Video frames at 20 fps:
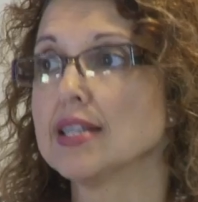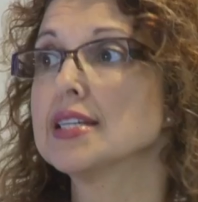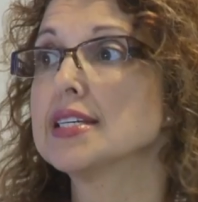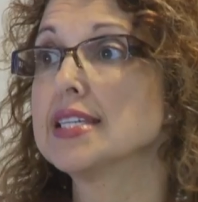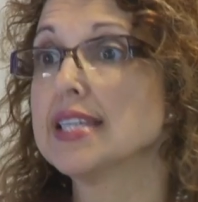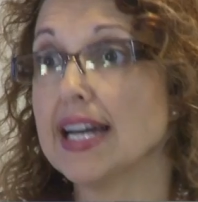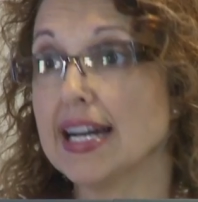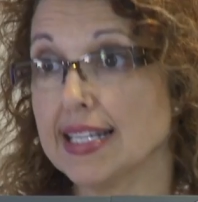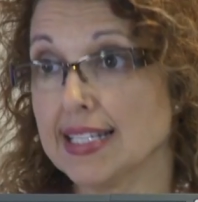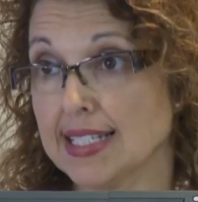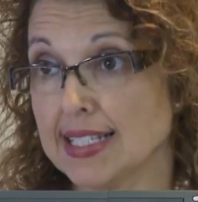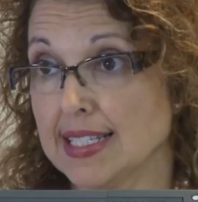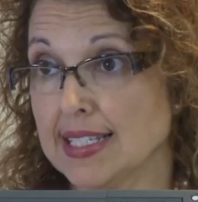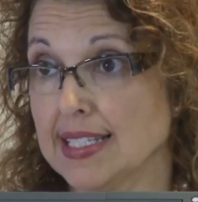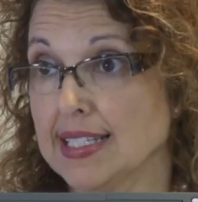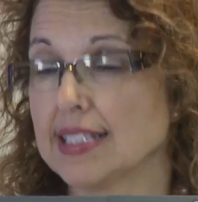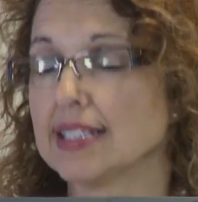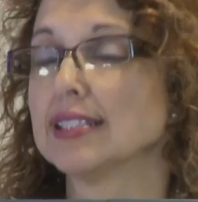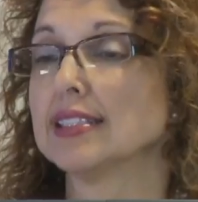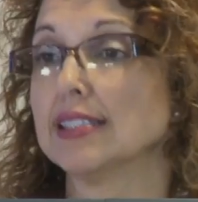
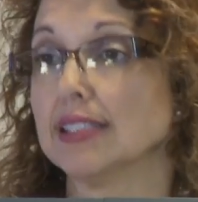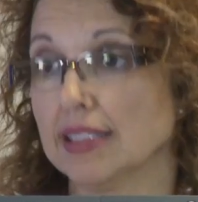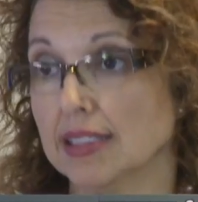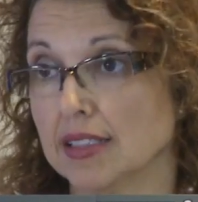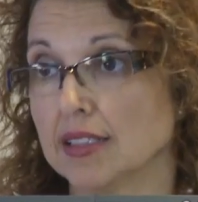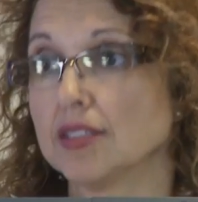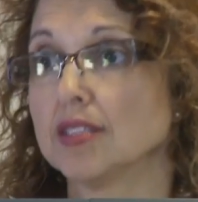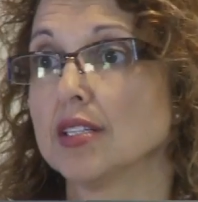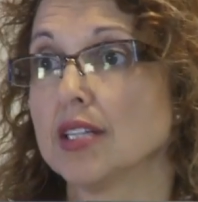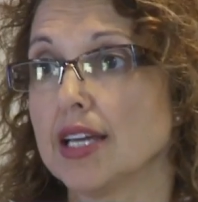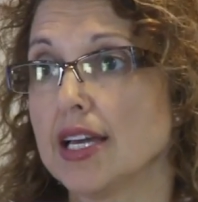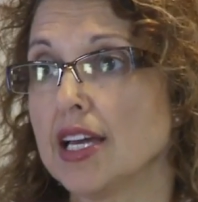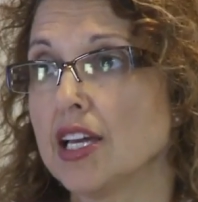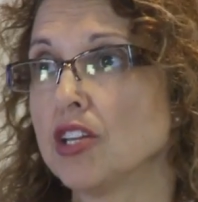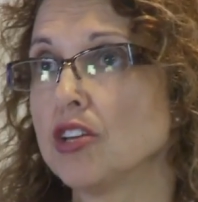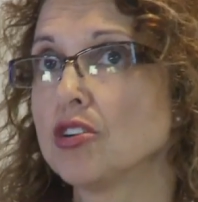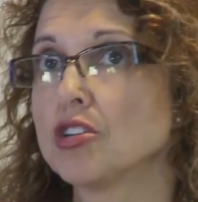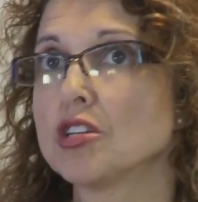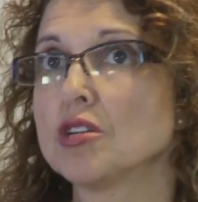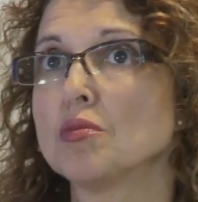Yes.
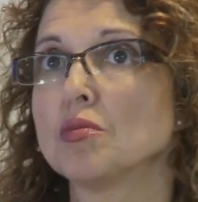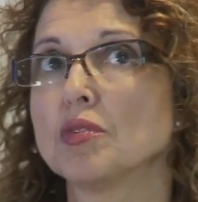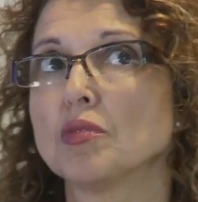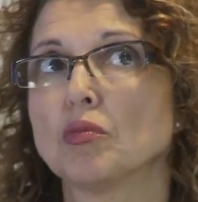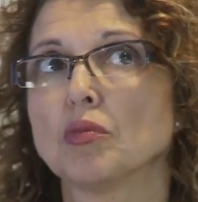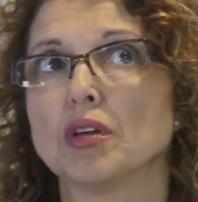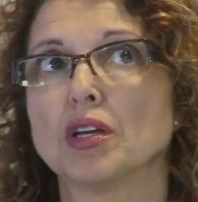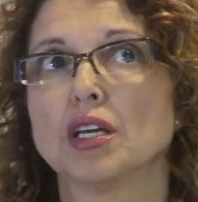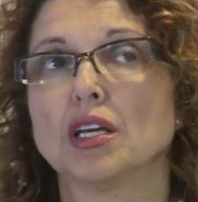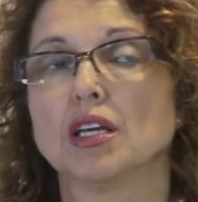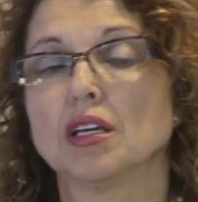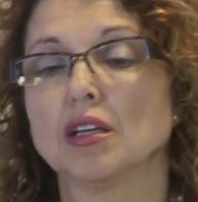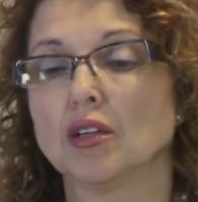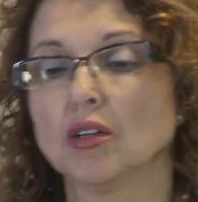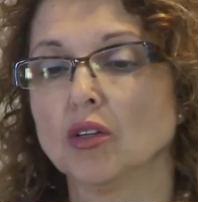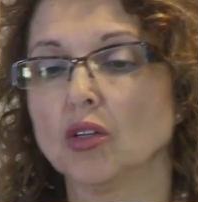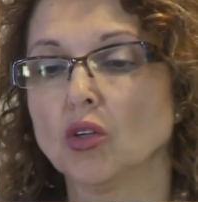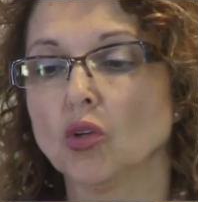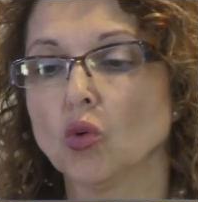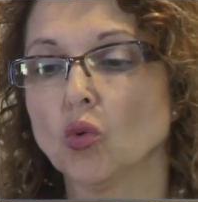And usually
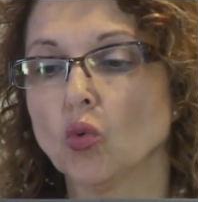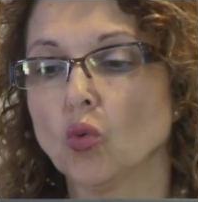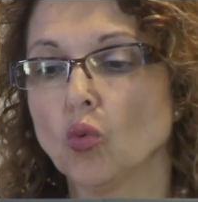we,